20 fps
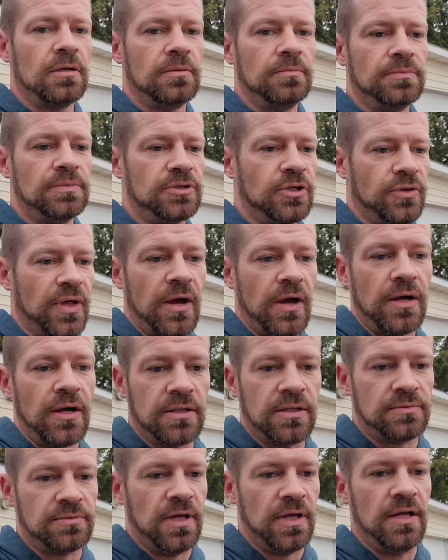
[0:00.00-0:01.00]
so
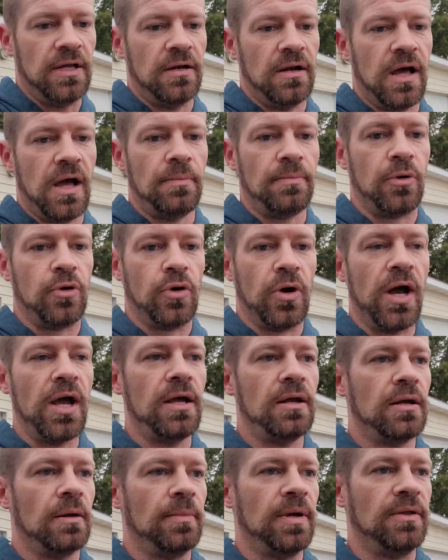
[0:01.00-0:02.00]
that ended up
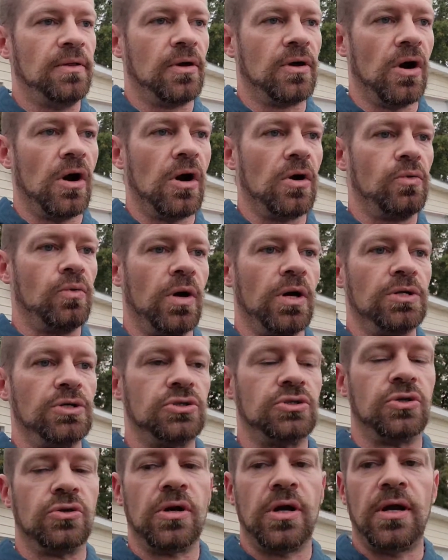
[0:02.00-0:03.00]
great. I mean, the car runs
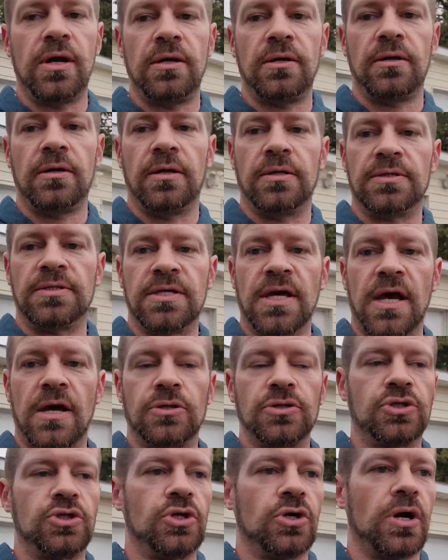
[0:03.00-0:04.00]
great, it
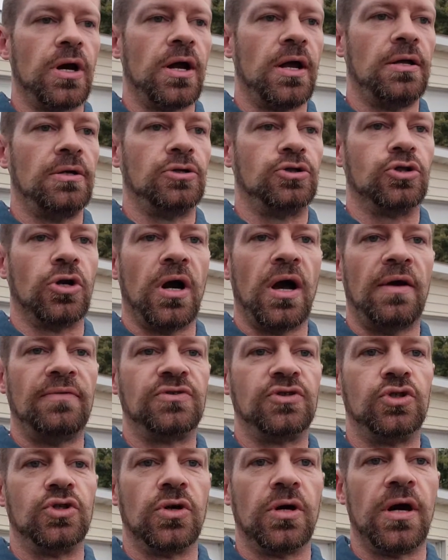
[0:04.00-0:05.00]
sounds great, drives
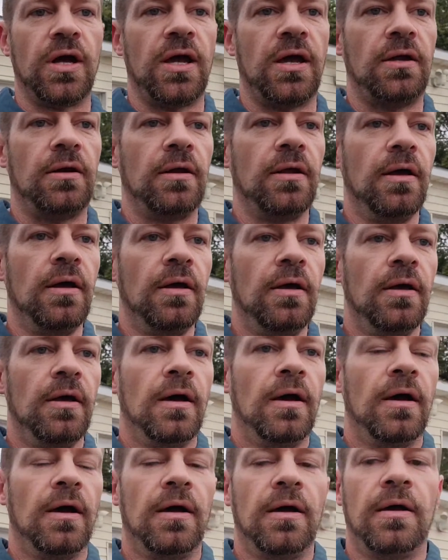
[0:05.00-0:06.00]
great.
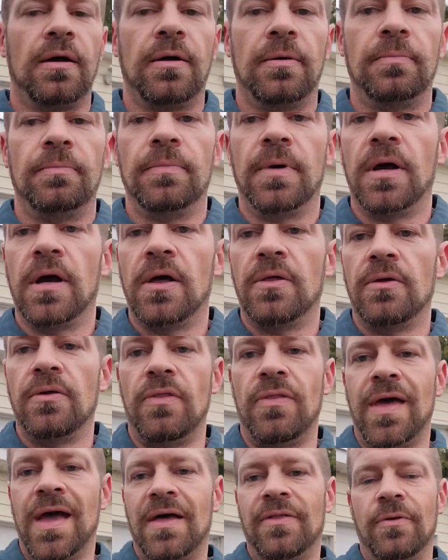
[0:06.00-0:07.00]
Other
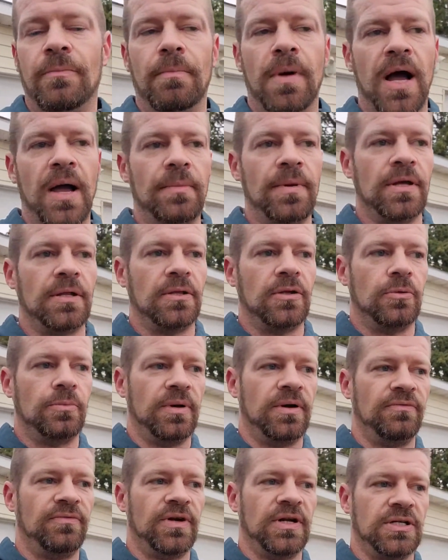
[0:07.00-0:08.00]
than that, there might be a little bit
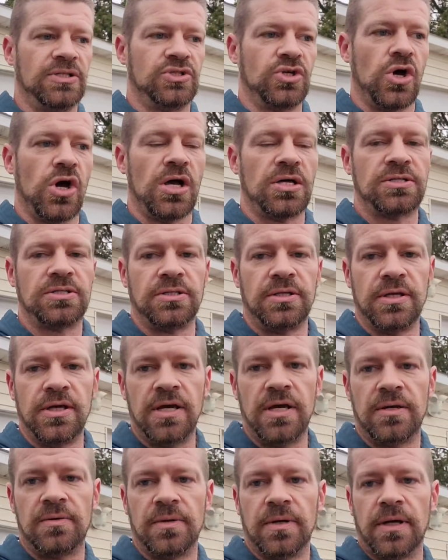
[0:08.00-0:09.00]
of an exhaust
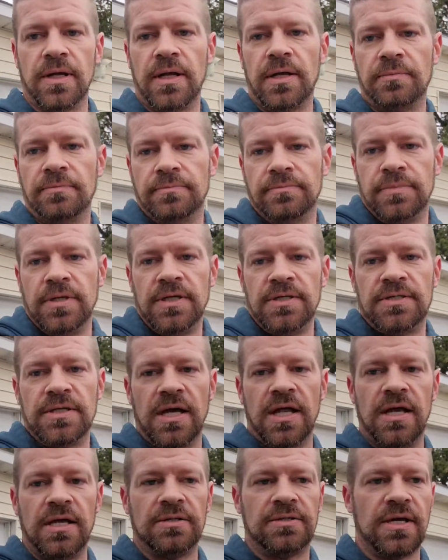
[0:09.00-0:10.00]
leak. He
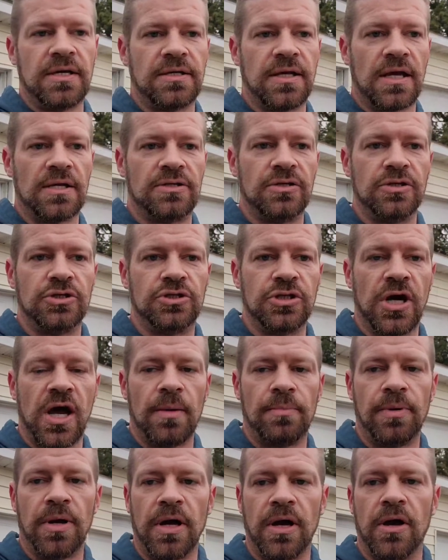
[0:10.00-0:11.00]
said he could take that to a
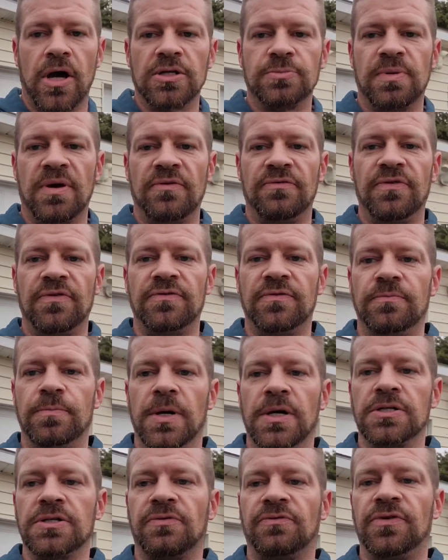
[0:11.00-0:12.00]
shop, probably cost about
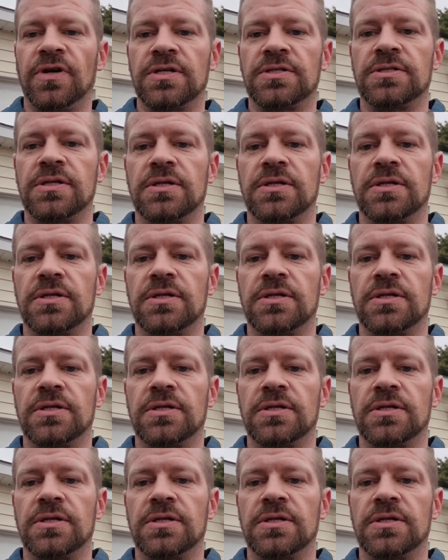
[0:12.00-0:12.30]
$50 to fix it.